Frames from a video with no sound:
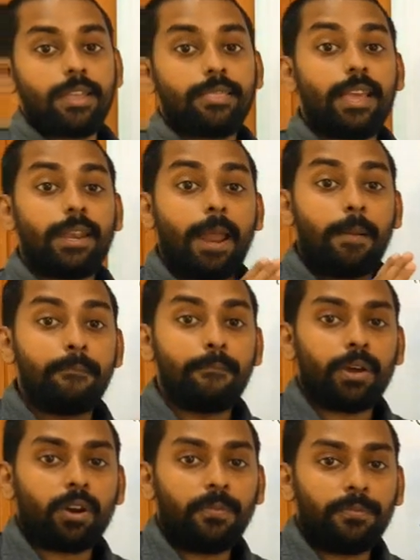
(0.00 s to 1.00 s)
the
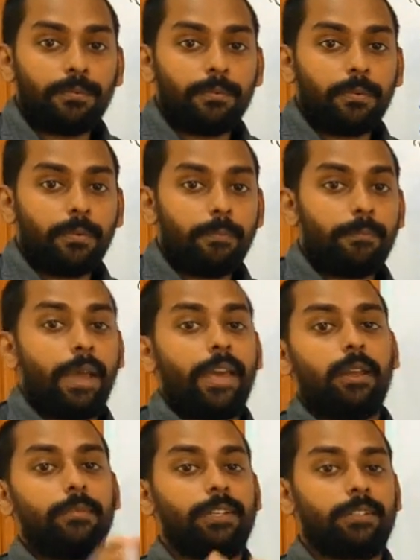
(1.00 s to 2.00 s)
number of
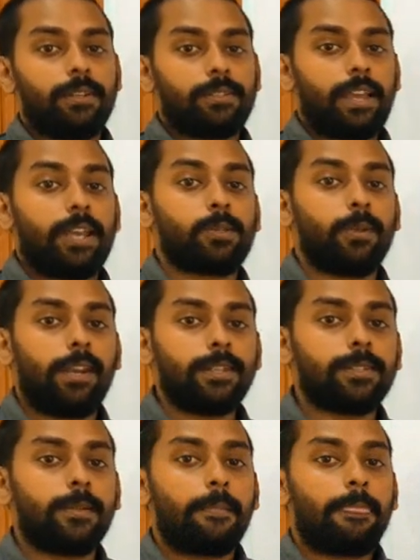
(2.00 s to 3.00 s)
parameters as well
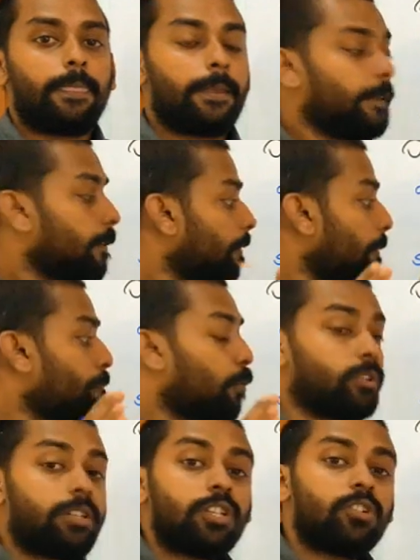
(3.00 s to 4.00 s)
as the
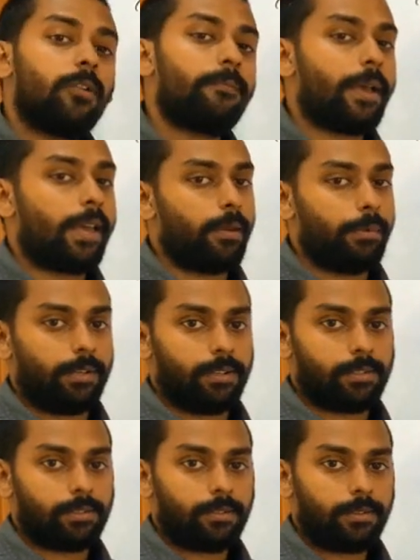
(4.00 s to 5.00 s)
position of
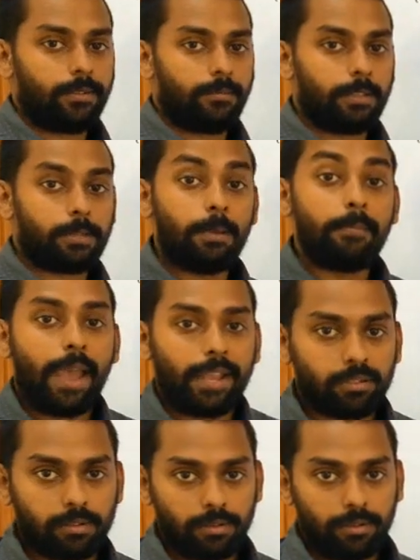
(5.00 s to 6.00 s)
parameters must be
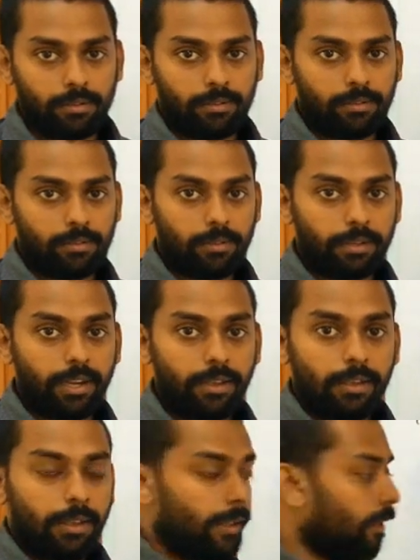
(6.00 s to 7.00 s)
matched.
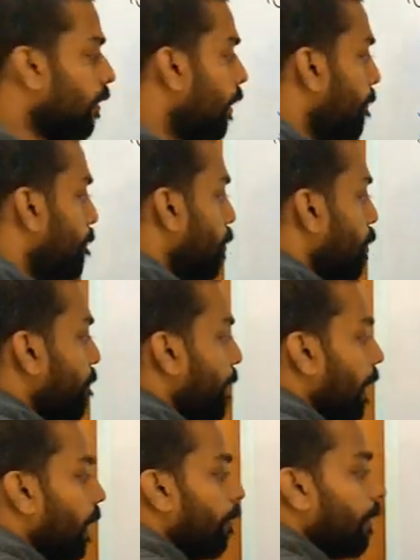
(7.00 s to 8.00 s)
Okay, number of
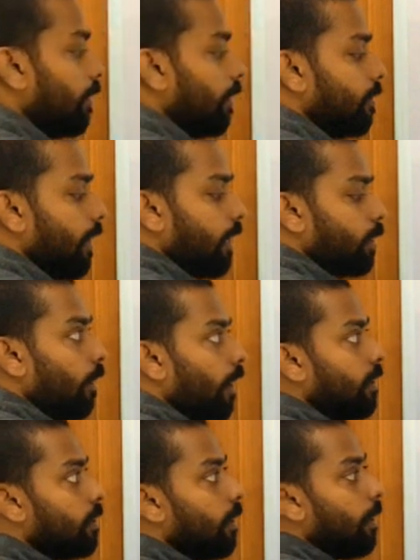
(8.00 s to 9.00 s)
parameters as well
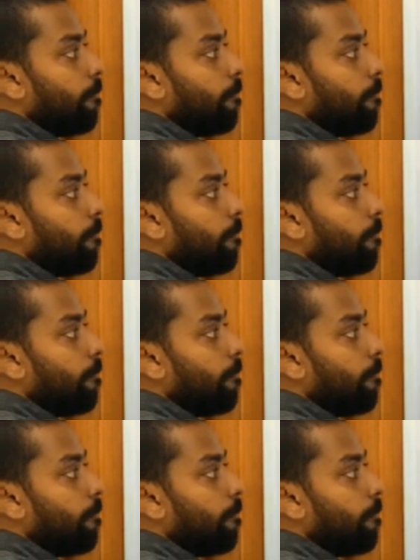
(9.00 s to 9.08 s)
as